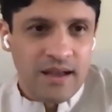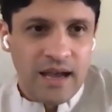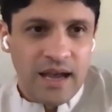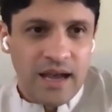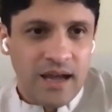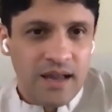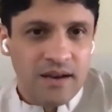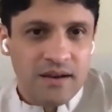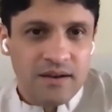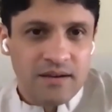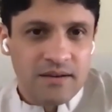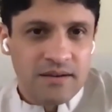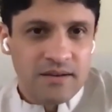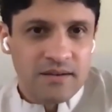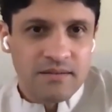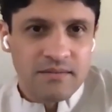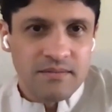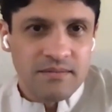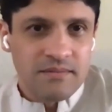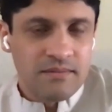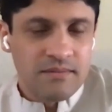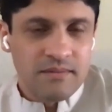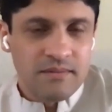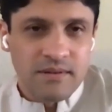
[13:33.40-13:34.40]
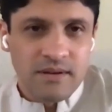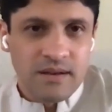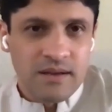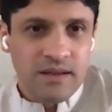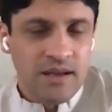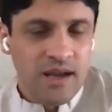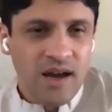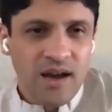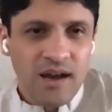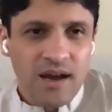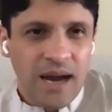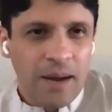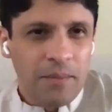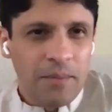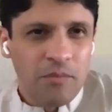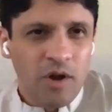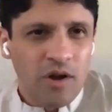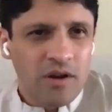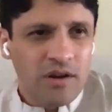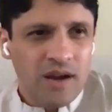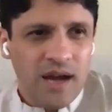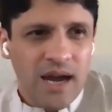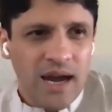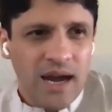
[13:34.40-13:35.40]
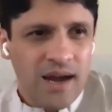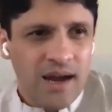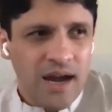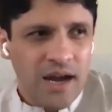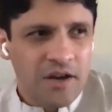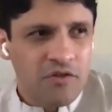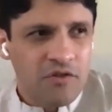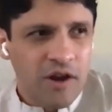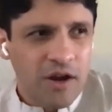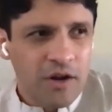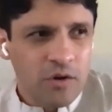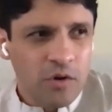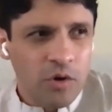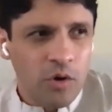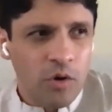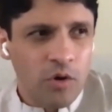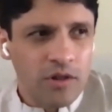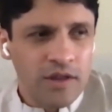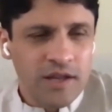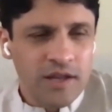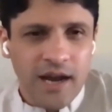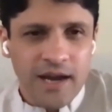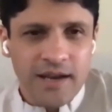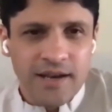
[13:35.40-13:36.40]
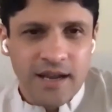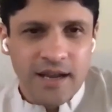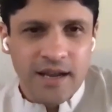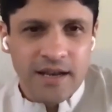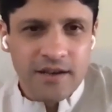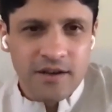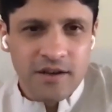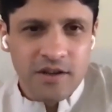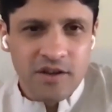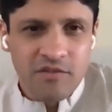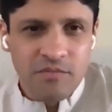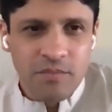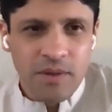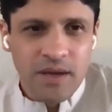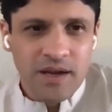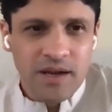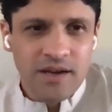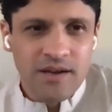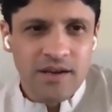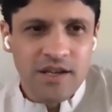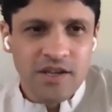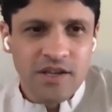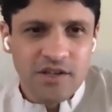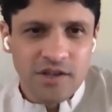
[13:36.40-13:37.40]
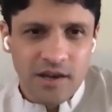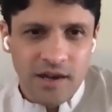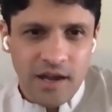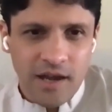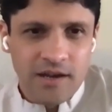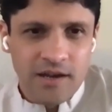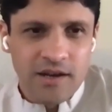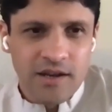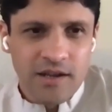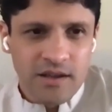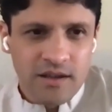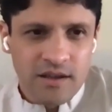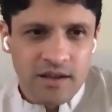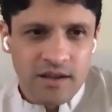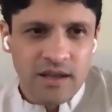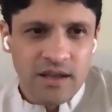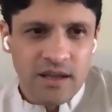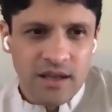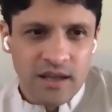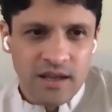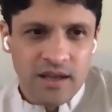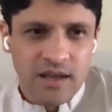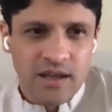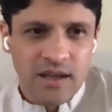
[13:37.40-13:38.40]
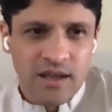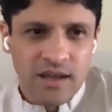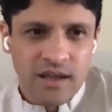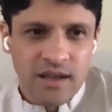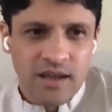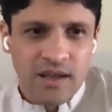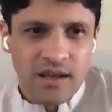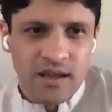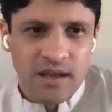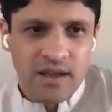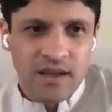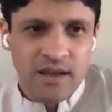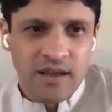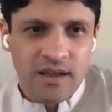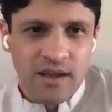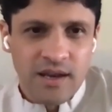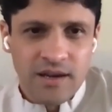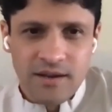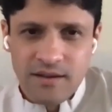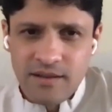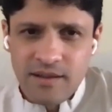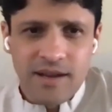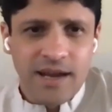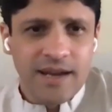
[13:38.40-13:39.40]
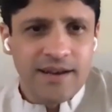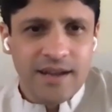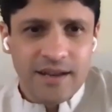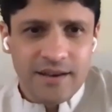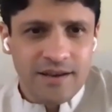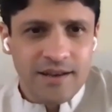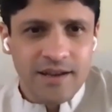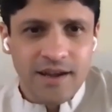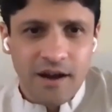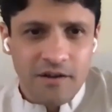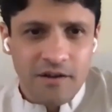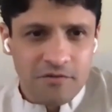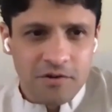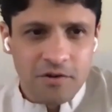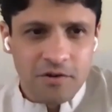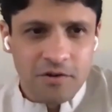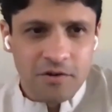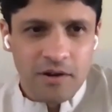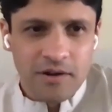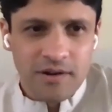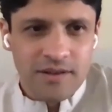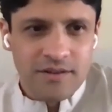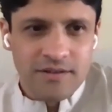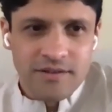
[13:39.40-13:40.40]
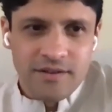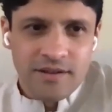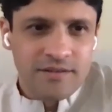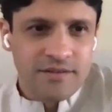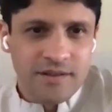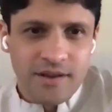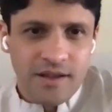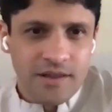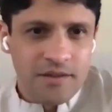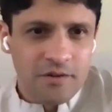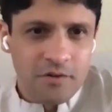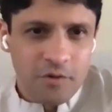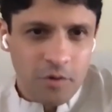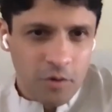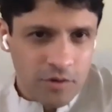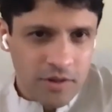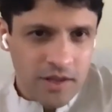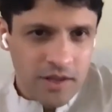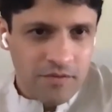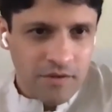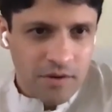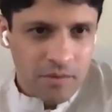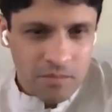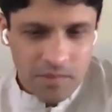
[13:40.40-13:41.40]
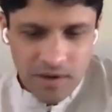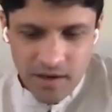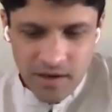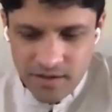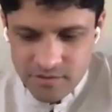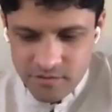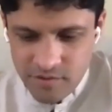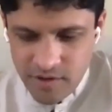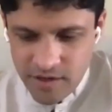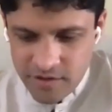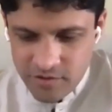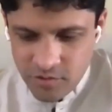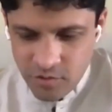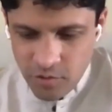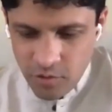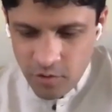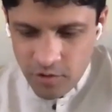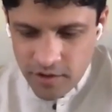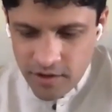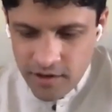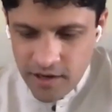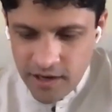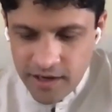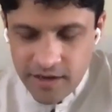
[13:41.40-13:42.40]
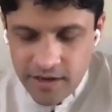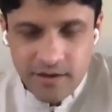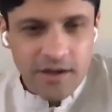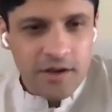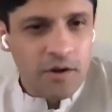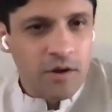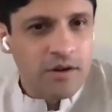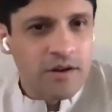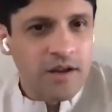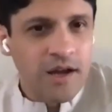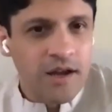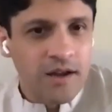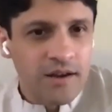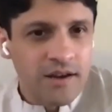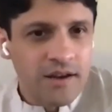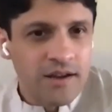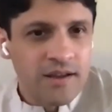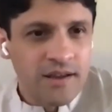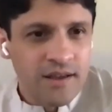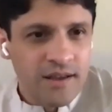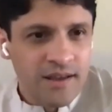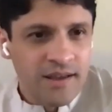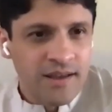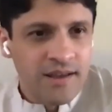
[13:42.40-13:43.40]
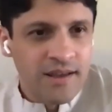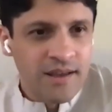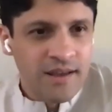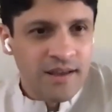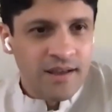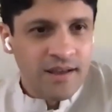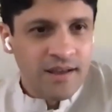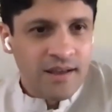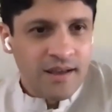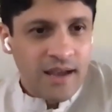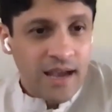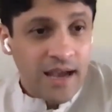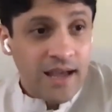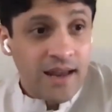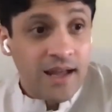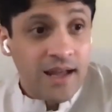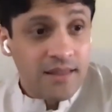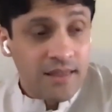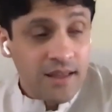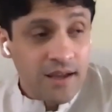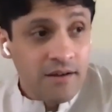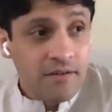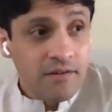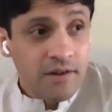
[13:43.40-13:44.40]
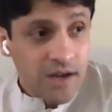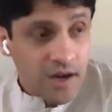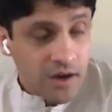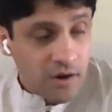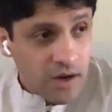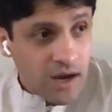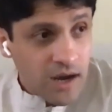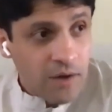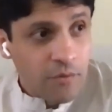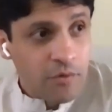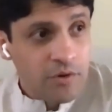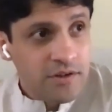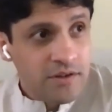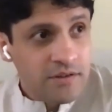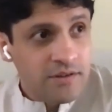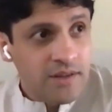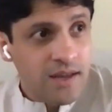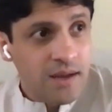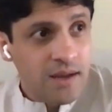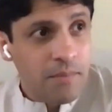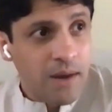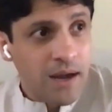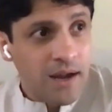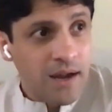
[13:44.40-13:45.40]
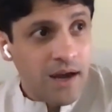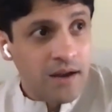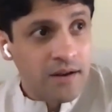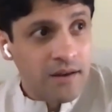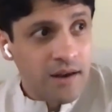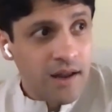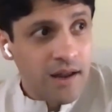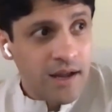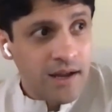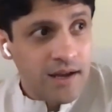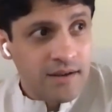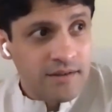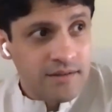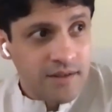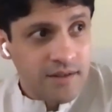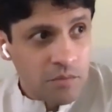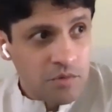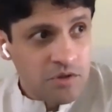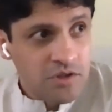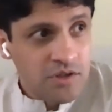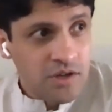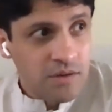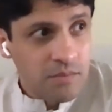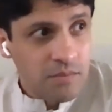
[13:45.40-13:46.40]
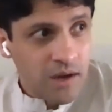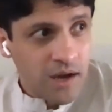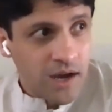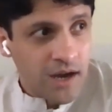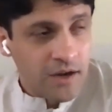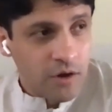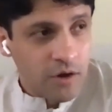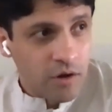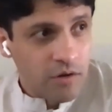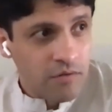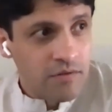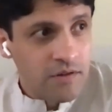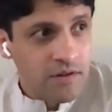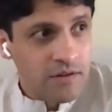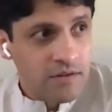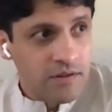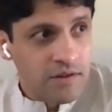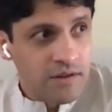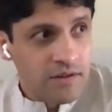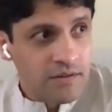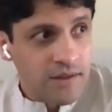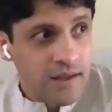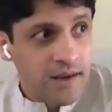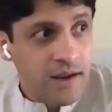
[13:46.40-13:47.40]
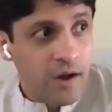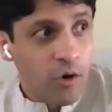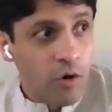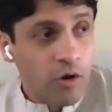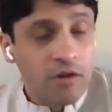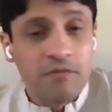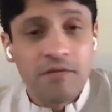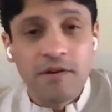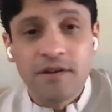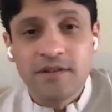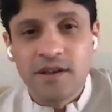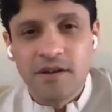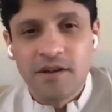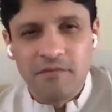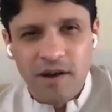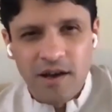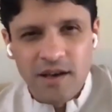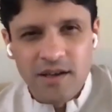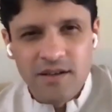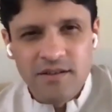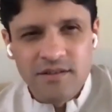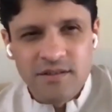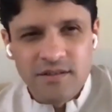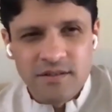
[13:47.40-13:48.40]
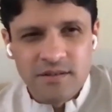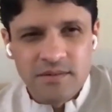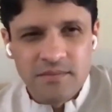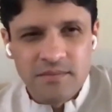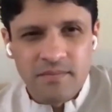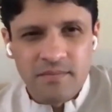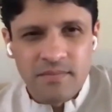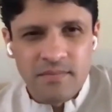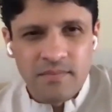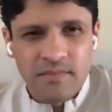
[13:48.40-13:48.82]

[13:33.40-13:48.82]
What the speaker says: And yeah, I try to hold the identity of being a teacher lightly. It is an identity after all. It's just another role that one plays, right? So hold it lightly, not tightly. And I think, yeah, I would just say my underlying assumption behind all of this is that all of us are wise.